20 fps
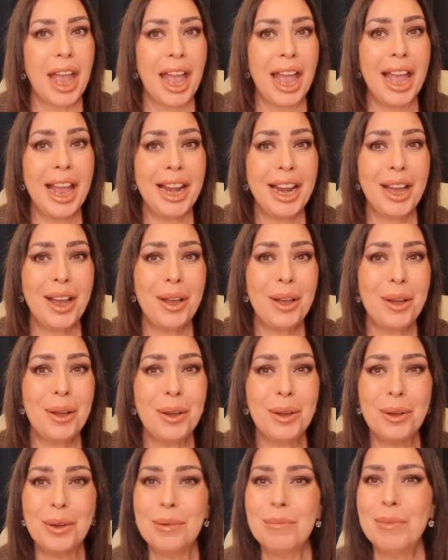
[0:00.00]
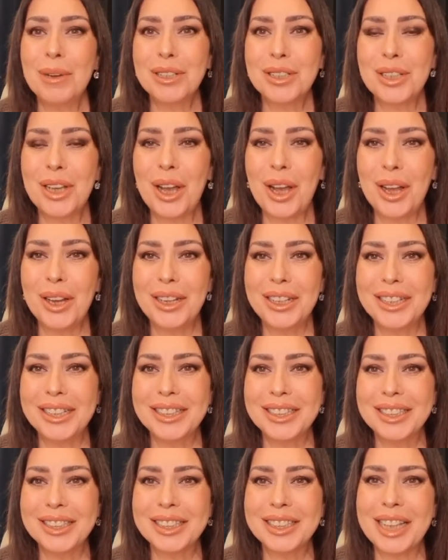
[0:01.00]
Hello, my
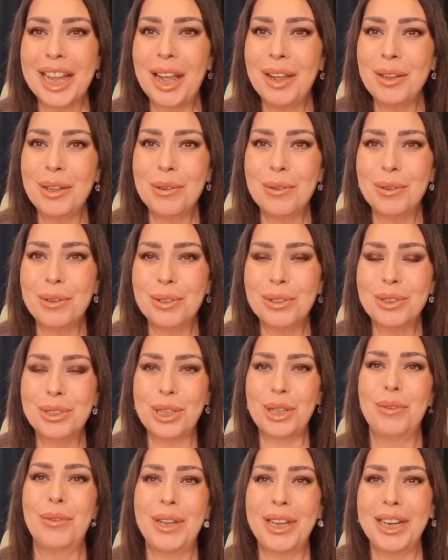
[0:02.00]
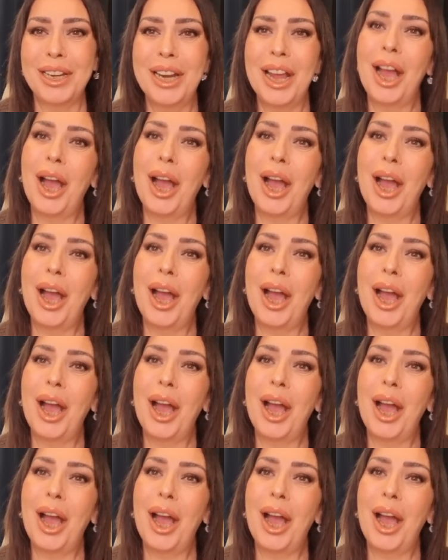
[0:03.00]
darlings. How are you all doing?